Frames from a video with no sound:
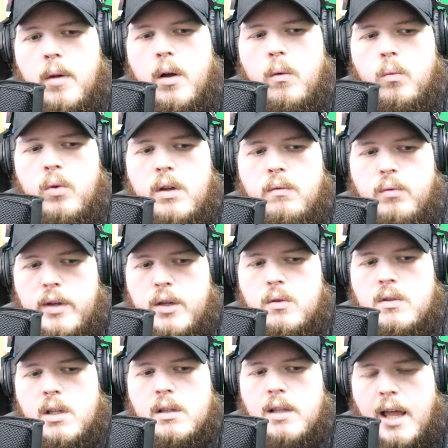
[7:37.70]
we've
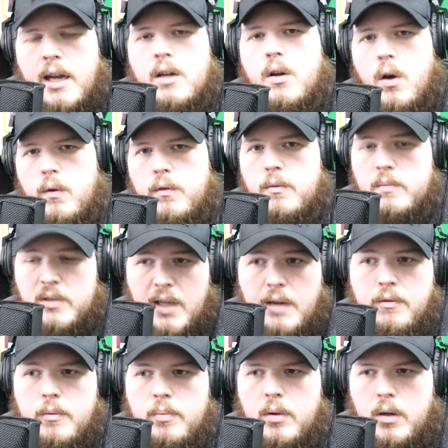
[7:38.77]
reused a lot of code from
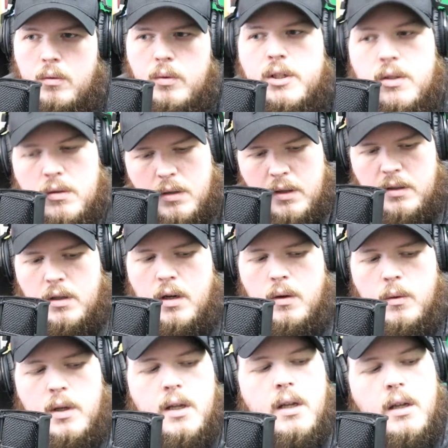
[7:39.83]
Cypherpunk, which, you know,